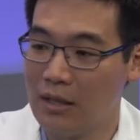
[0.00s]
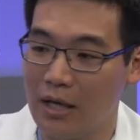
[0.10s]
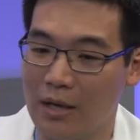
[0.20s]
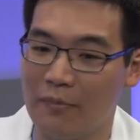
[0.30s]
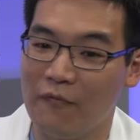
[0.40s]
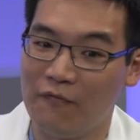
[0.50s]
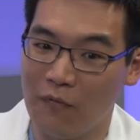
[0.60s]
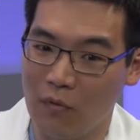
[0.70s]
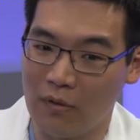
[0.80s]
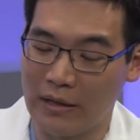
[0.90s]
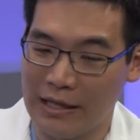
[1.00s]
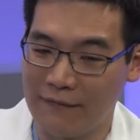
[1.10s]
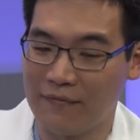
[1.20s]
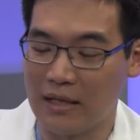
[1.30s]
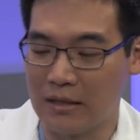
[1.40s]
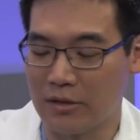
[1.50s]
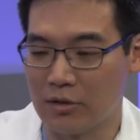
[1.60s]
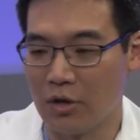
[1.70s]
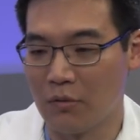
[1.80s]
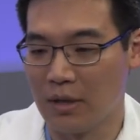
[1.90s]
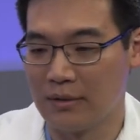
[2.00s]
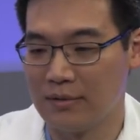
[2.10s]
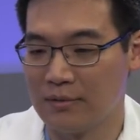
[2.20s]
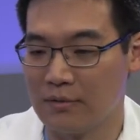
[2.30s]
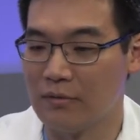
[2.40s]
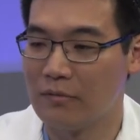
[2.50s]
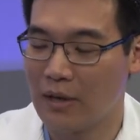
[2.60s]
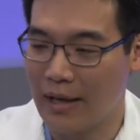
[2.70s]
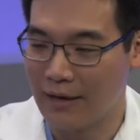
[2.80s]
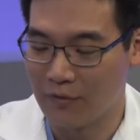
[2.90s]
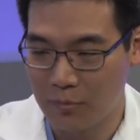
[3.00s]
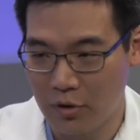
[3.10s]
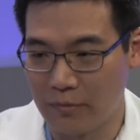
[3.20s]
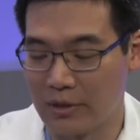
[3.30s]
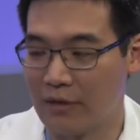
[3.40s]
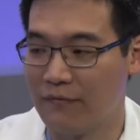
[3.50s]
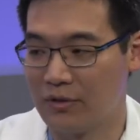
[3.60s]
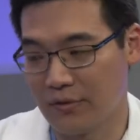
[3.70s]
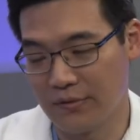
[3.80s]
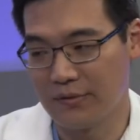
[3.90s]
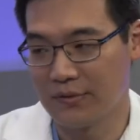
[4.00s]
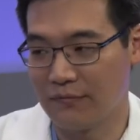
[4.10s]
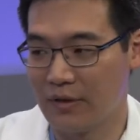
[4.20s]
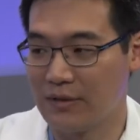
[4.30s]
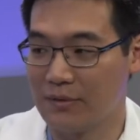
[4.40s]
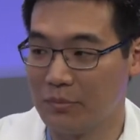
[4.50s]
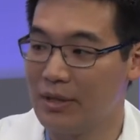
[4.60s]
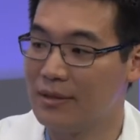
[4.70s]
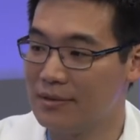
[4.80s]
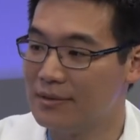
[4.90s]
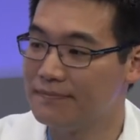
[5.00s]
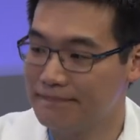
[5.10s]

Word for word: um, for if they need to go on to have a permanent ventricular assist device implanted.